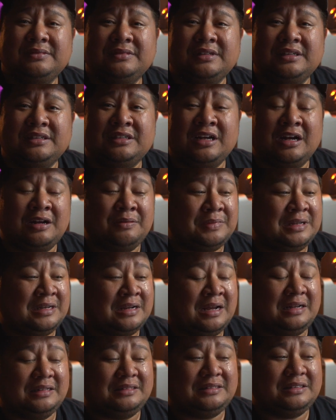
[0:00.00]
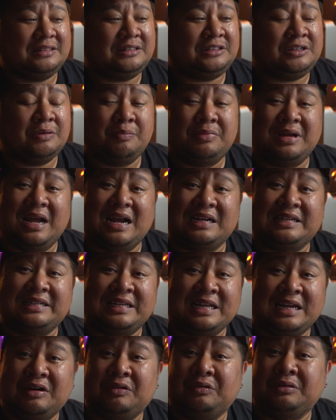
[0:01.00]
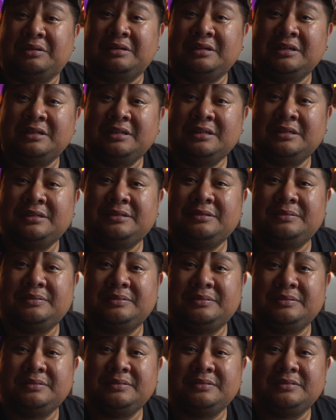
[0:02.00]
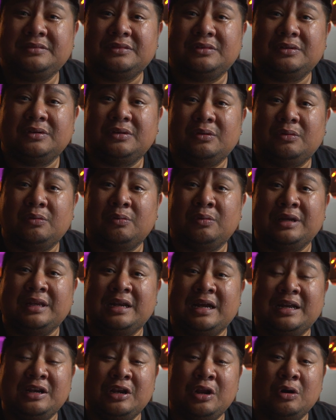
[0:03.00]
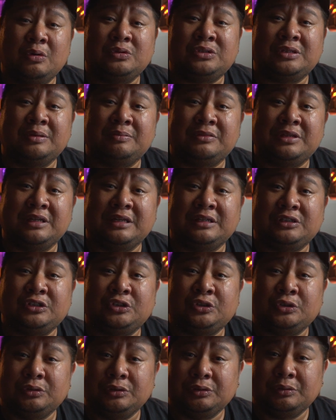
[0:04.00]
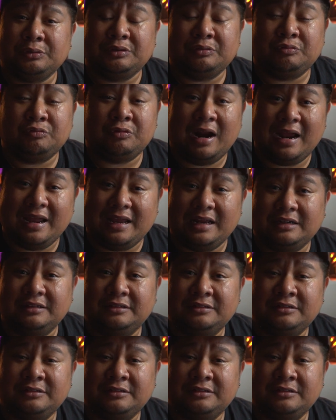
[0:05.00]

He taught me not to back down when I know something's true and right.